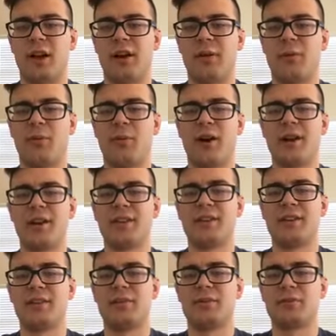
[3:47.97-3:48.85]
why
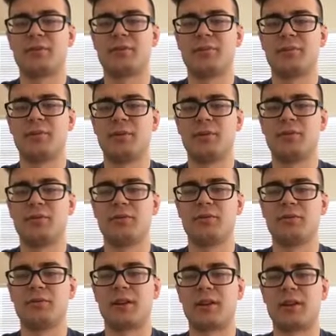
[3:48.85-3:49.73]
did it
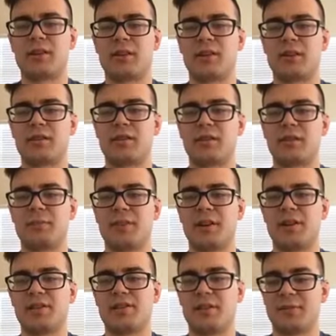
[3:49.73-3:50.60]
remove my curly
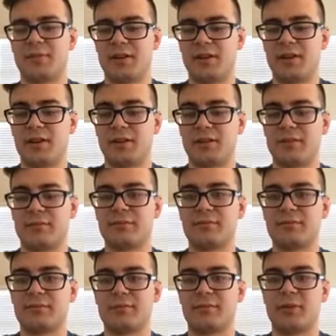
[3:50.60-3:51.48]
brace up here?
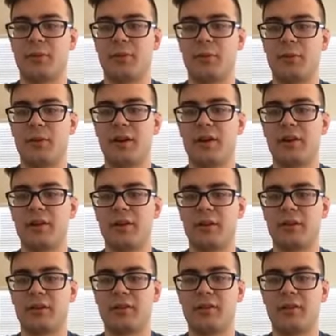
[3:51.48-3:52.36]

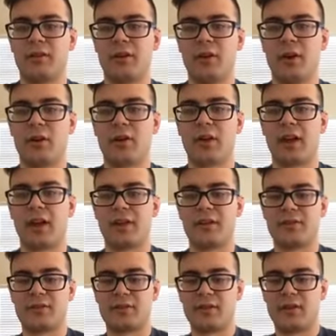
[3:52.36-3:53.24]
Weird. Okay,
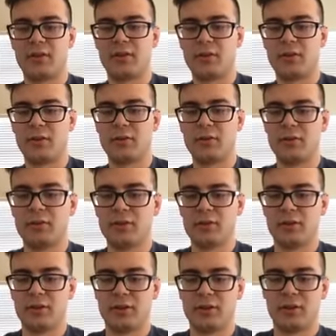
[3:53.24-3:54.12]
so
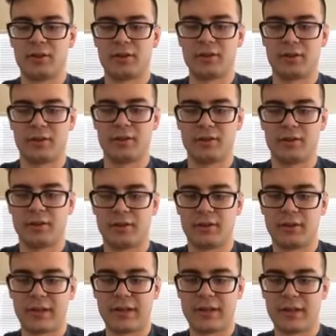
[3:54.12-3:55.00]

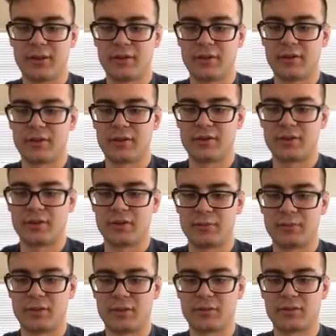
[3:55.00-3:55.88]
now it
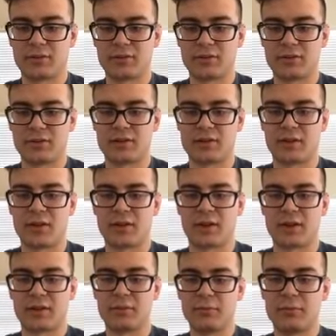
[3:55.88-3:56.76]
should be
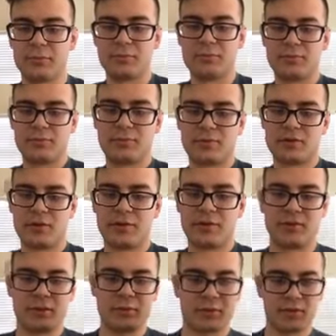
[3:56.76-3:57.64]
restarting. Ooh,
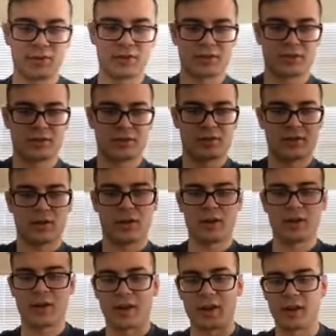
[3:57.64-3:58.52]
server
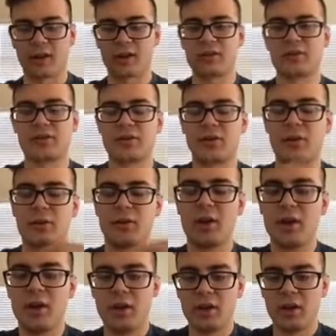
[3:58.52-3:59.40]
restarting.
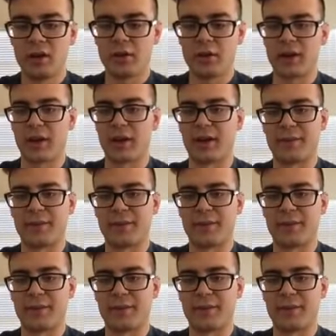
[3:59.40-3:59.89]
So okay,